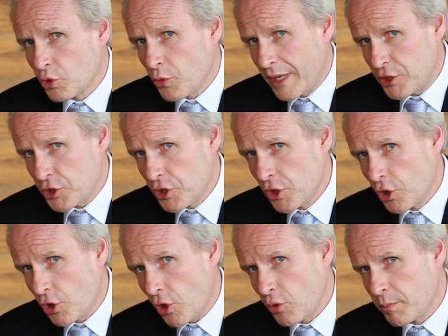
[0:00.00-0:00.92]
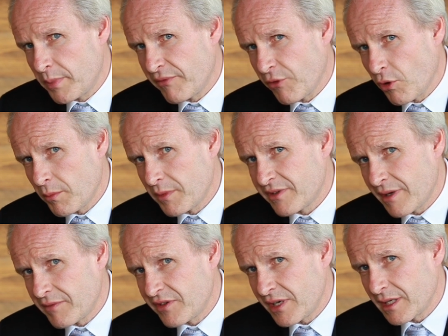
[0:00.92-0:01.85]
question your own performance
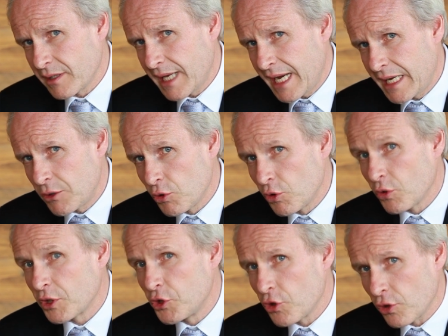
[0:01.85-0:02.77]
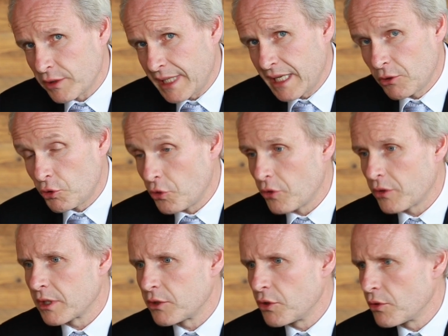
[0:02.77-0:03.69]
every single day, to look at your hotel, to
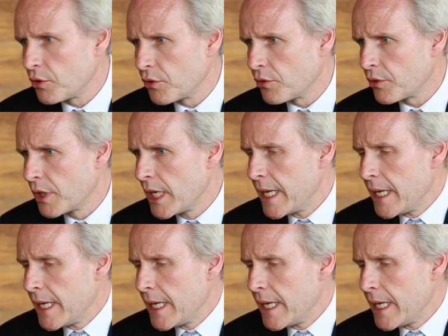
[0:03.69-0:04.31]
look at your